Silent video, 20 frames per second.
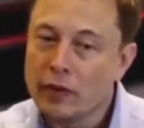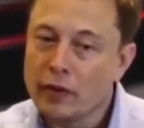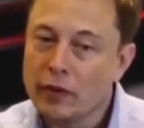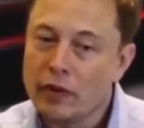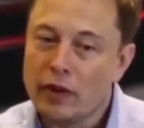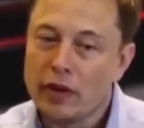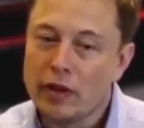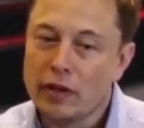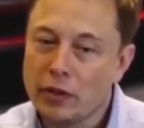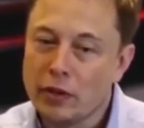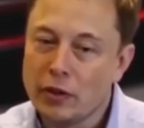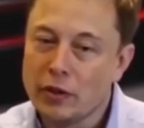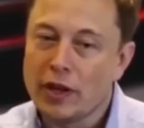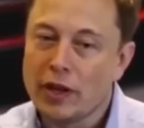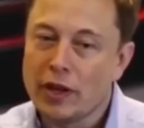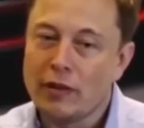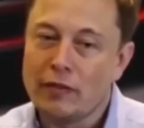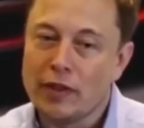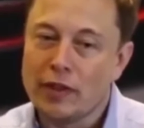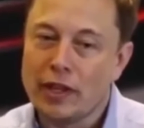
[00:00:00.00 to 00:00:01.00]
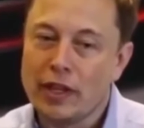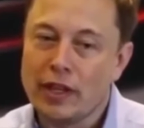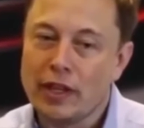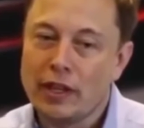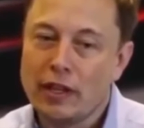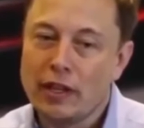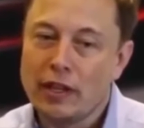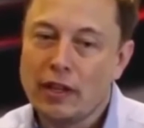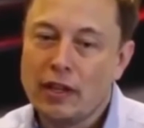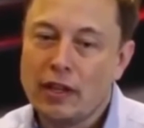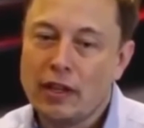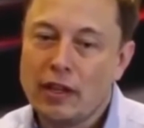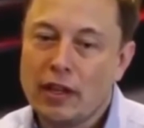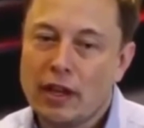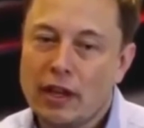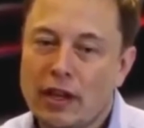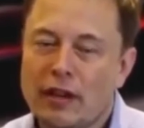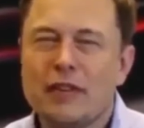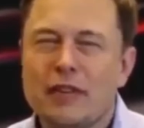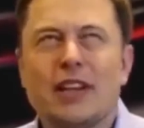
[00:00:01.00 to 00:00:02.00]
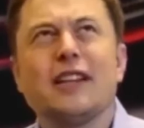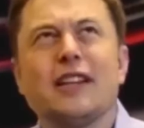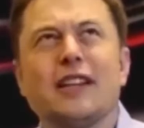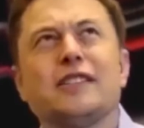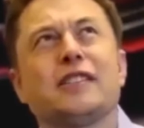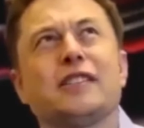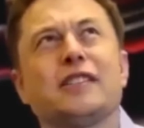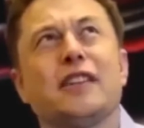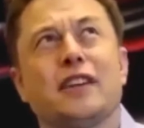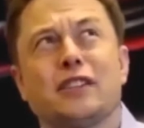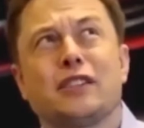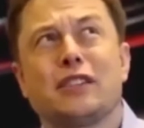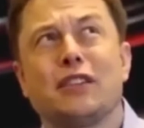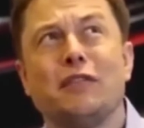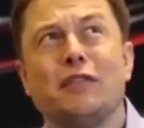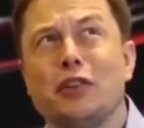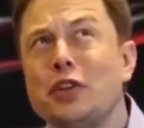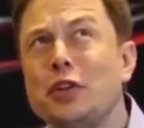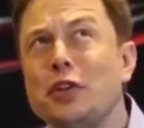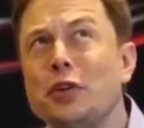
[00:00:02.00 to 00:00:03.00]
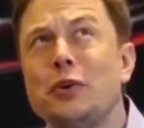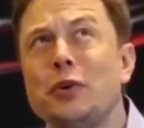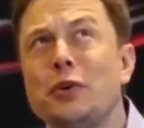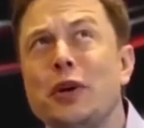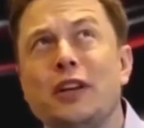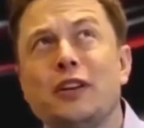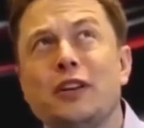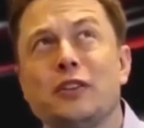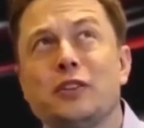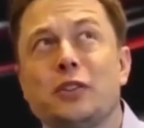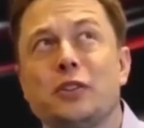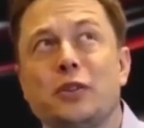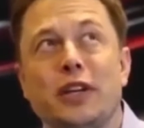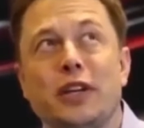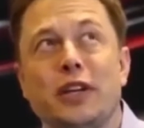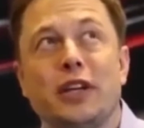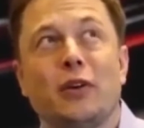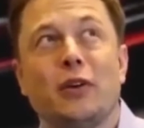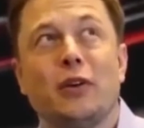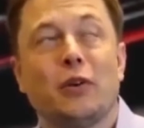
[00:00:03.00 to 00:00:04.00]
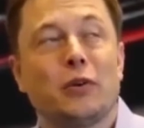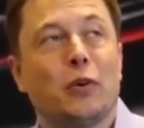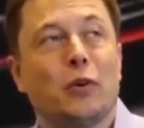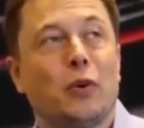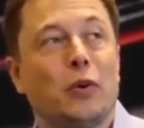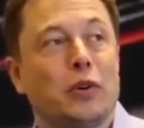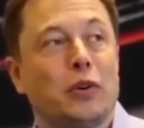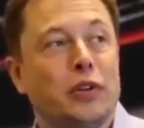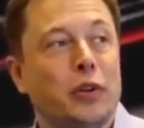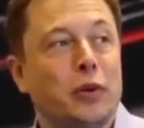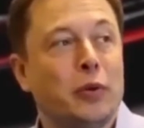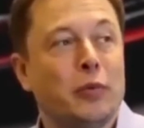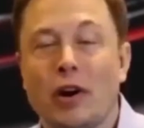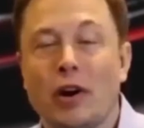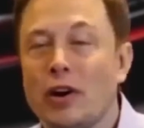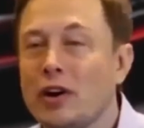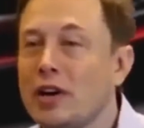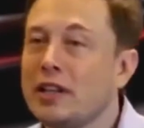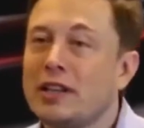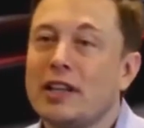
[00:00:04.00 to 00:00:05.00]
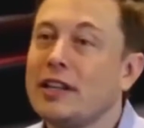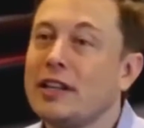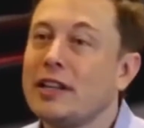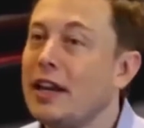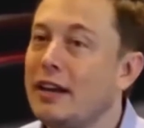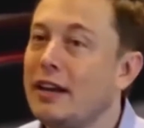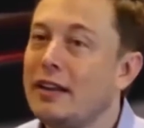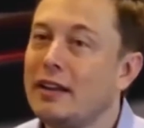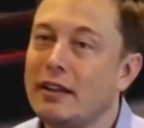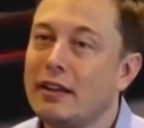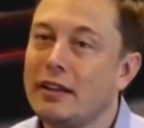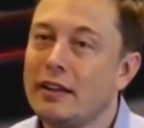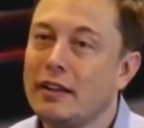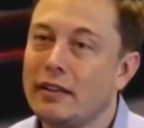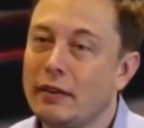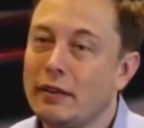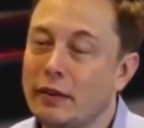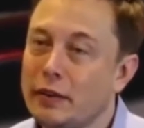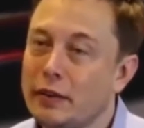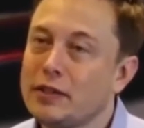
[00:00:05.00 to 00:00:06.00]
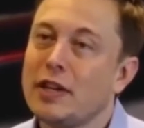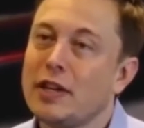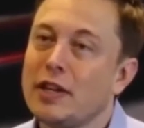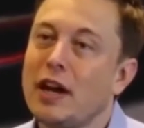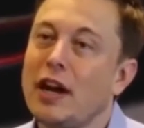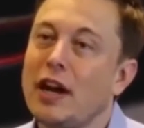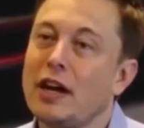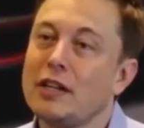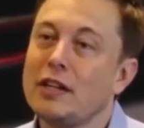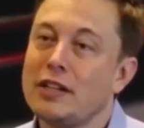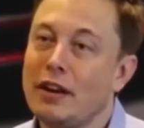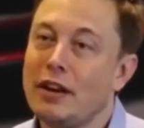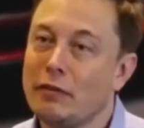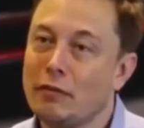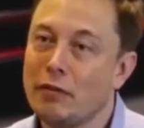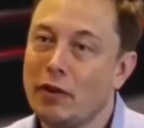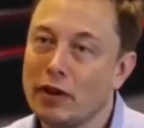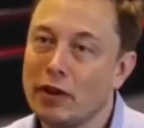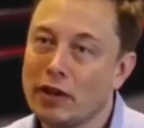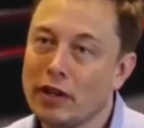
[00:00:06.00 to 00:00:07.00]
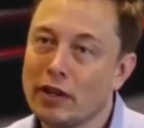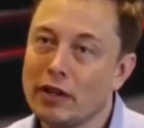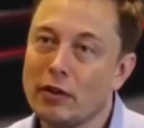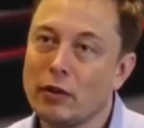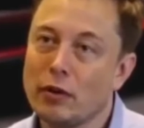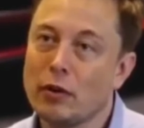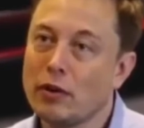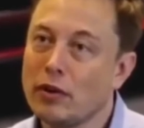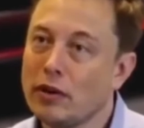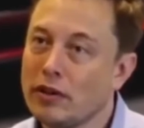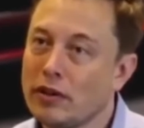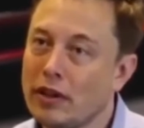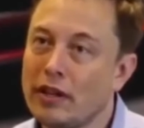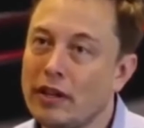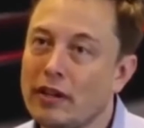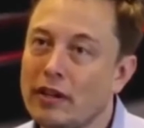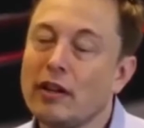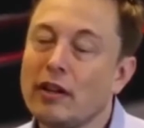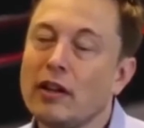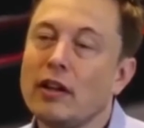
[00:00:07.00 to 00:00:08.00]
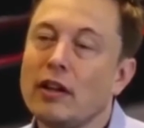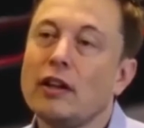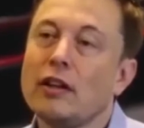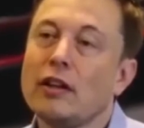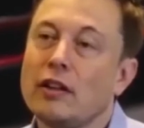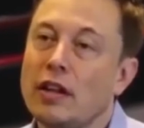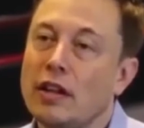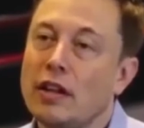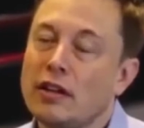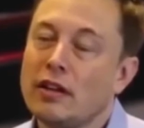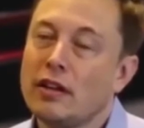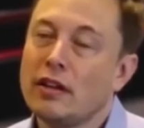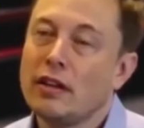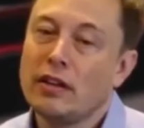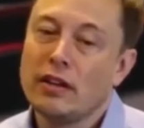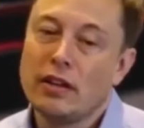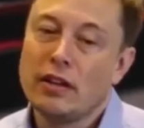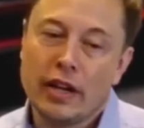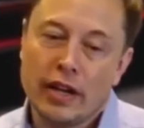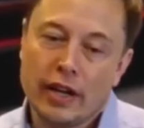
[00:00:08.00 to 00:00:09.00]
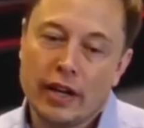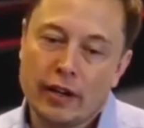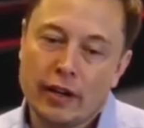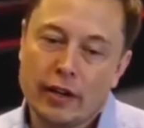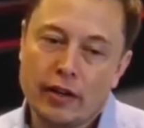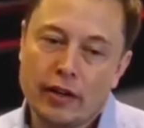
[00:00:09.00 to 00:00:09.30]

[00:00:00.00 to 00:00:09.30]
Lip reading: if you're a new company, I mean, unless it's like some new industry or new market that, if it's an untapped market, then